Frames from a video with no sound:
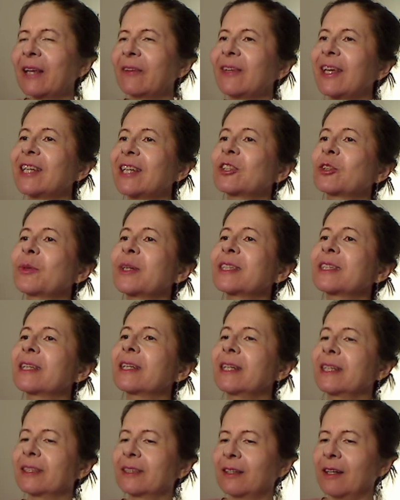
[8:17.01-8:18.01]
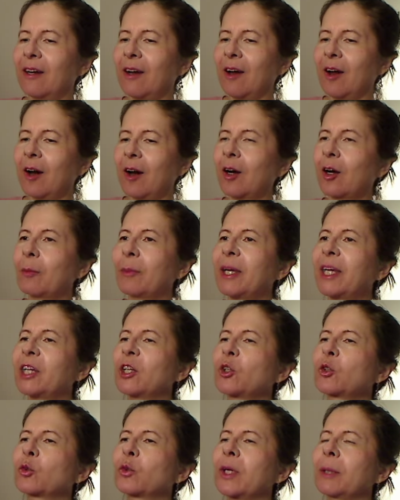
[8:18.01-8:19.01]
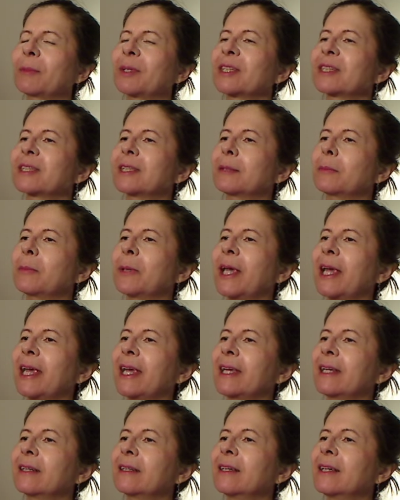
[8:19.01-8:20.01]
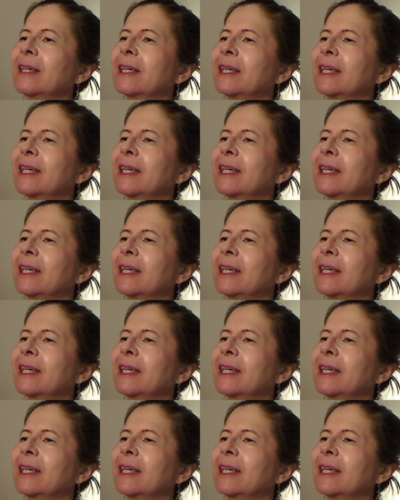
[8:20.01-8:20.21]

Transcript: they twisted his arm, and he grimaced in pain.